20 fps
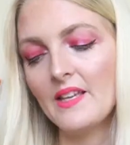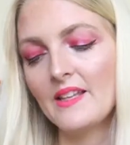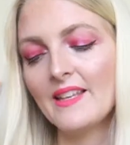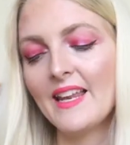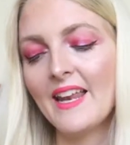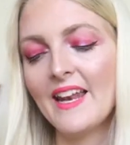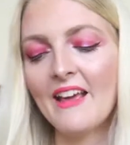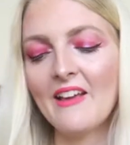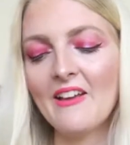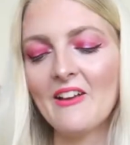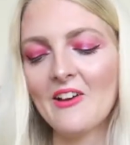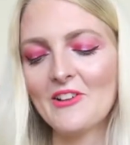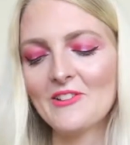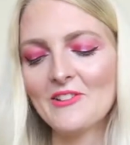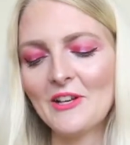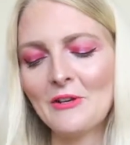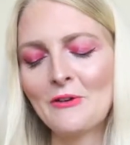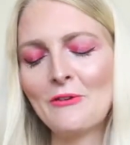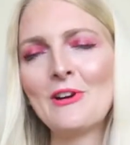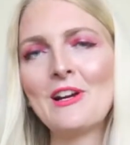Then I got
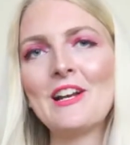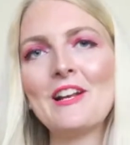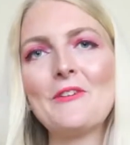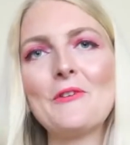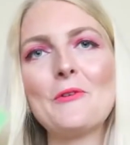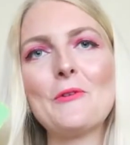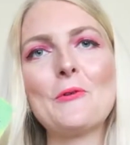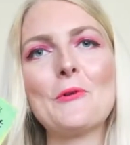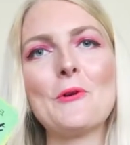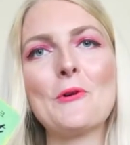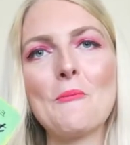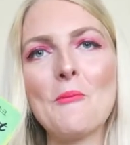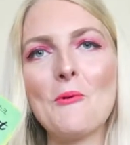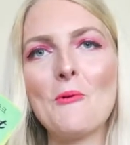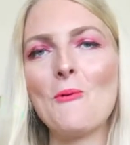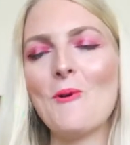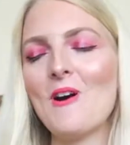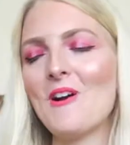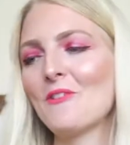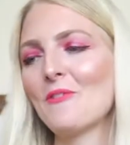a really
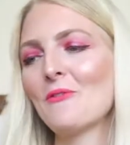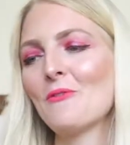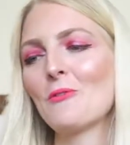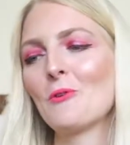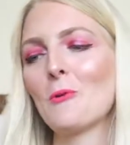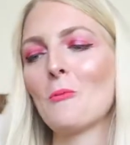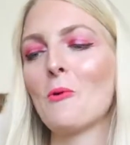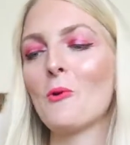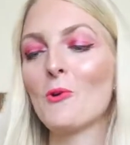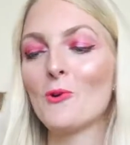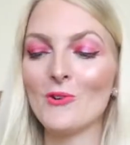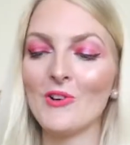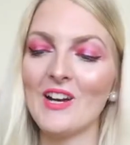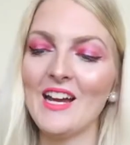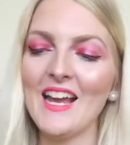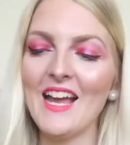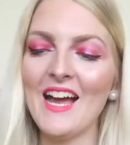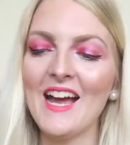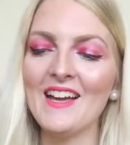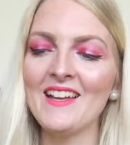adorable one from
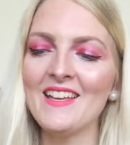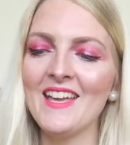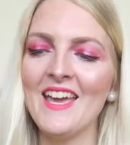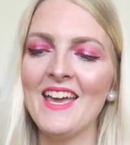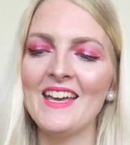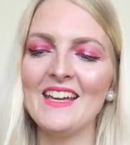Korea